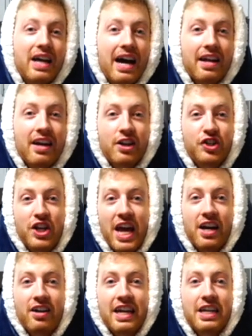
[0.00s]
on our
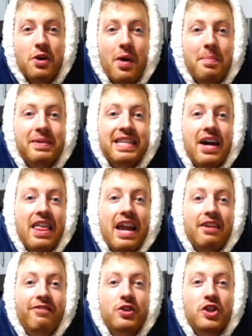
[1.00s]
channel and don't want to miss out on
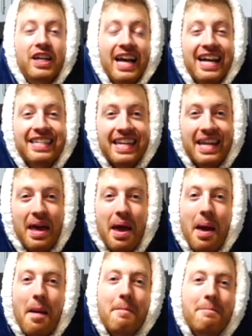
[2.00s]
any future content,
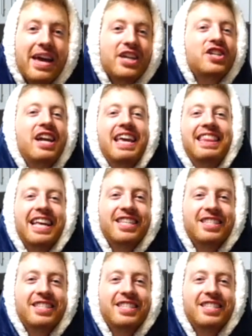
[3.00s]
make sure to hit that